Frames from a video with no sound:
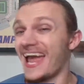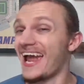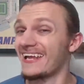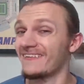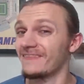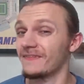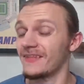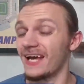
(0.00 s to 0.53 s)

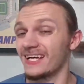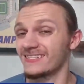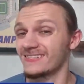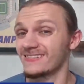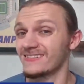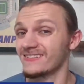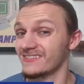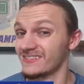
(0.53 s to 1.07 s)
And
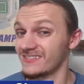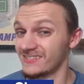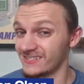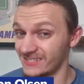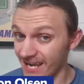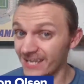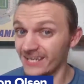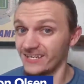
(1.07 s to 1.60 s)
that's
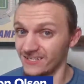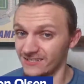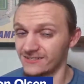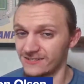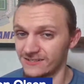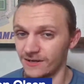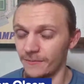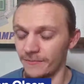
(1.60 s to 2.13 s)
saying
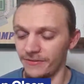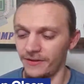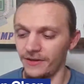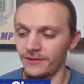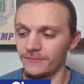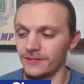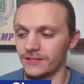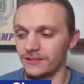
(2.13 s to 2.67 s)

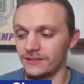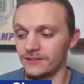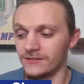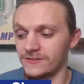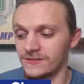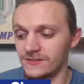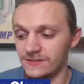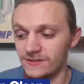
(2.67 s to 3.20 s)
something
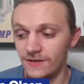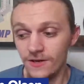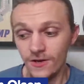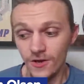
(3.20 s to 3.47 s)
because